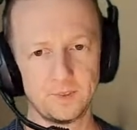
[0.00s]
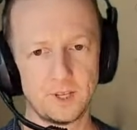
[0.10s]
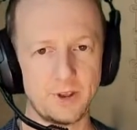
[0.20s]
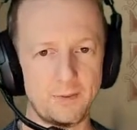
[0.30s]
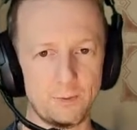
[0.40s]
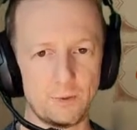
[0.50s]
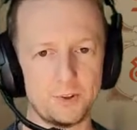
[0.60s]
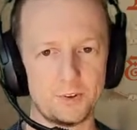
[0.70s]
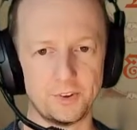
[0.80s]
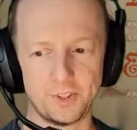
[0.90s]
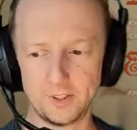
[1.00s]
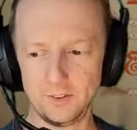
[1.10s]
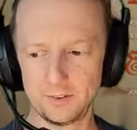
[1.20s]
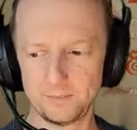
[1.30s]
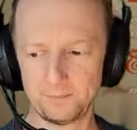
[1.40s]
if you haven't watched the
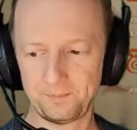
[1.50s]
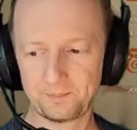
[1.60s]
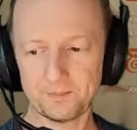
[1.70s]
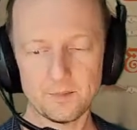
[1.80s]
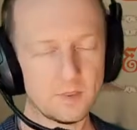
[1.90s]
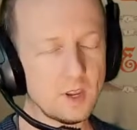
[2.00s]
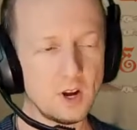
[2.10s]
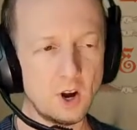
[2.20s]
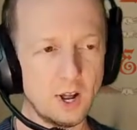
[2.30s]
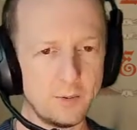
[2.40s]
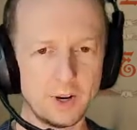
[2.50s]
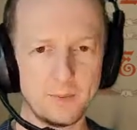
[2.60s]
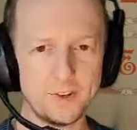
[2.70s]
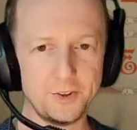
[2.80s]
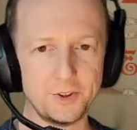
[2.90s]
series, highly
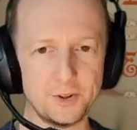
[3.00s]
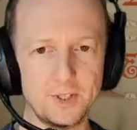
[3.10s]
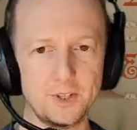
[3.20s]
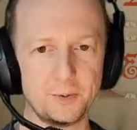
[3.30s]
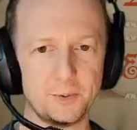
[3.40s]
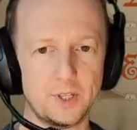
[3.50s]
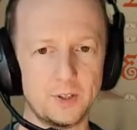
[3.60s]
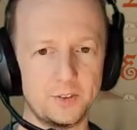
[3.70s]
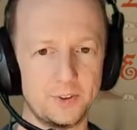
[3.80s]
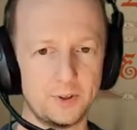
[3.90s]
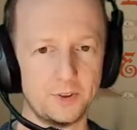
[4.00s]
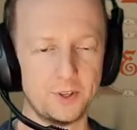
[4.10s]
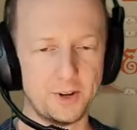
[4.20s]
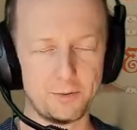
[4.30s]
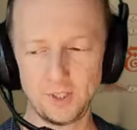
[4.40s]
recommend you do. It is a really good series
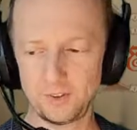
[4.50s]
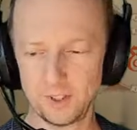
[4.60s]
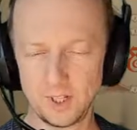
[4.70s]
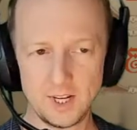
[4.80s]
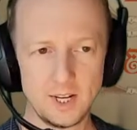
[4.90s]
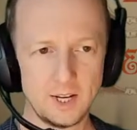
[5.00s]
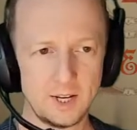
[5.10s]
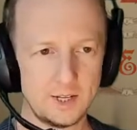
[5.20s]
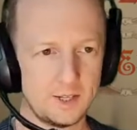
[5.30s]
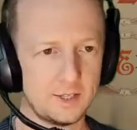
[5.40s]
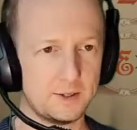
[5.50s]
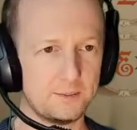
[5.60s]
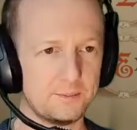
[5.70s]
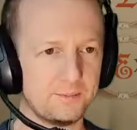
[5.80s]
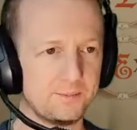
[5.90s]
on Netflix.
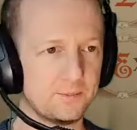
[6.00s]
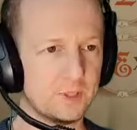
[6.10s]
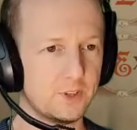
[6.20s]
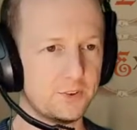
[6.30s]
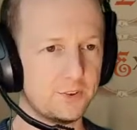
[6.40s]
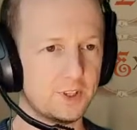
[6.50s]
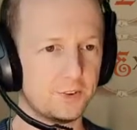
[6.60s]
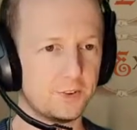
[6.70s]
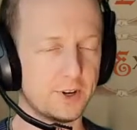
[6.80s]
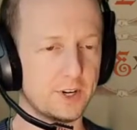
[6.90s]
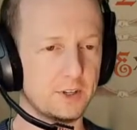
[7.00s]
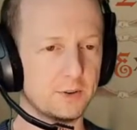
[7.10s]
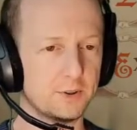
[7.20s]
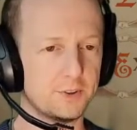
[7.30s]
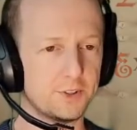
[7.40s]
Let's just get straight
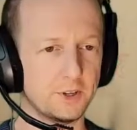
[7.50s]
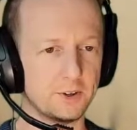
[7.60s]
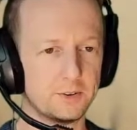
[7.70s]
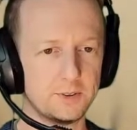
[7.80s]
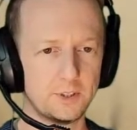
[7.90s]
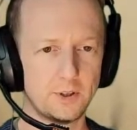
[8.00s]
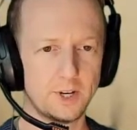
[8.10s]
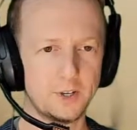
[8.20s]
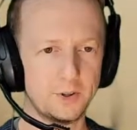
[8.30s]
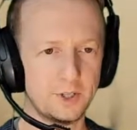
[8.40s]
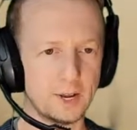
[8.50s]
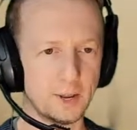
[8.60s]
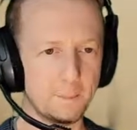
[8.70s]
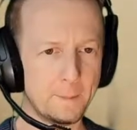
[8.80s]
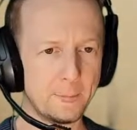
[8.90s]
into it. So, I'm going to create a new
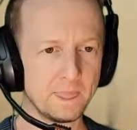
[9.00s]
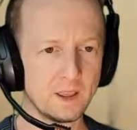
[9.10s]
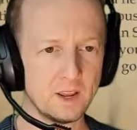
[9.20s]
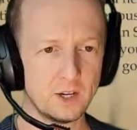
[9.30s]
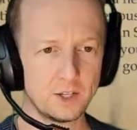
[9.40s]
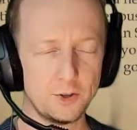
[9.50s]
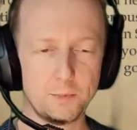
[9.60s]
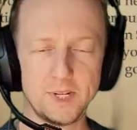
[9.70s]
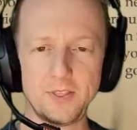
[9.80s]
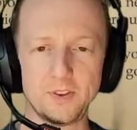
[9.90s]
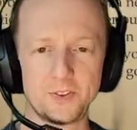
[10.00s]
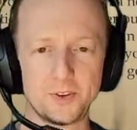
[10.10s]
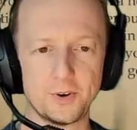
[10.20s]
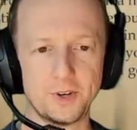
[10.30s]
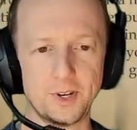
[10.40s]
game. I'm going to do Beneath the
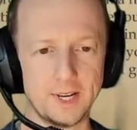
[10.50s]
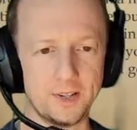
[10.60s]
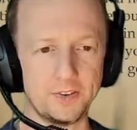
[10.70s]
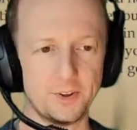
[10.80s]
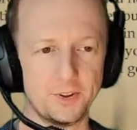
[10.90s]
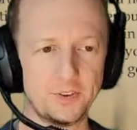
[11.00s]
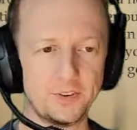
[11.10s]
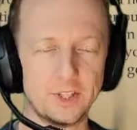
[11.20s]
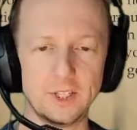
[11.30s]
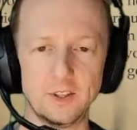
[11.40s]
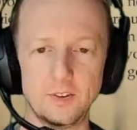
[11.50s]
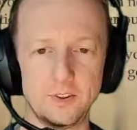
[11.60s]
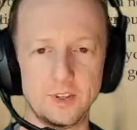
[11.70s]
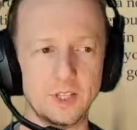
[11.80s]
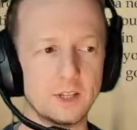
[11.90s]
Stolen Land. So this is
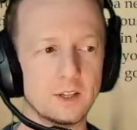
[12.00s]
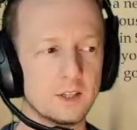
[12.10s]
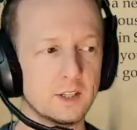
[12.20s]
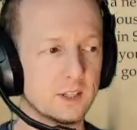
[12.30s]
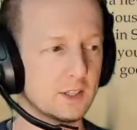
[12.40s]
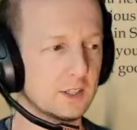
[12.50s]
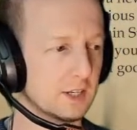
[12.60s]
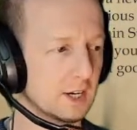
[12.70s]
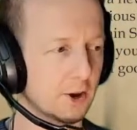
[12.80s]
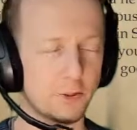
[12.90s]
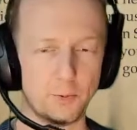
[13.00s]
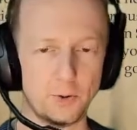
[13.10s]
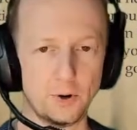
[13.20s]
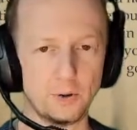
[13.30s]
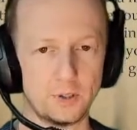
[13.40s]
the
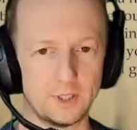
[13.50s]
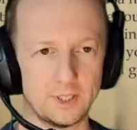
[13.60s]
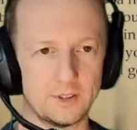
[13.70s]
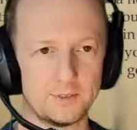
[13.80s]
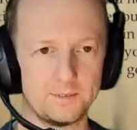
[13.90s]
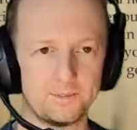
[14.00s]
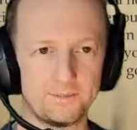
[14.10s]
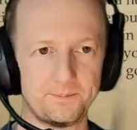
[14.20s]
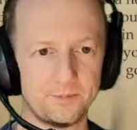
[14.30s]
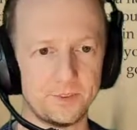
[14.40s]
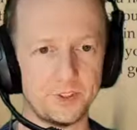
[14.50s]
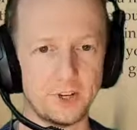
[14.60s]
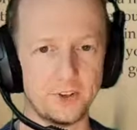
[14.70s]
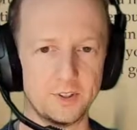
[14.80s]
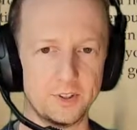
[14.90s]
roguelike, the
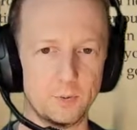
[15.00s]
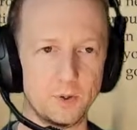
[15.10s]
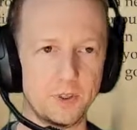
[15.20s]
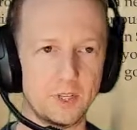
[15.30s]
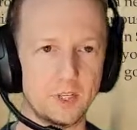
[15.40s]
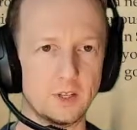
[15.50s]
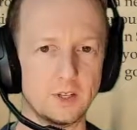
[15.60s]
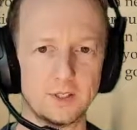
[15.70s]
dungeon within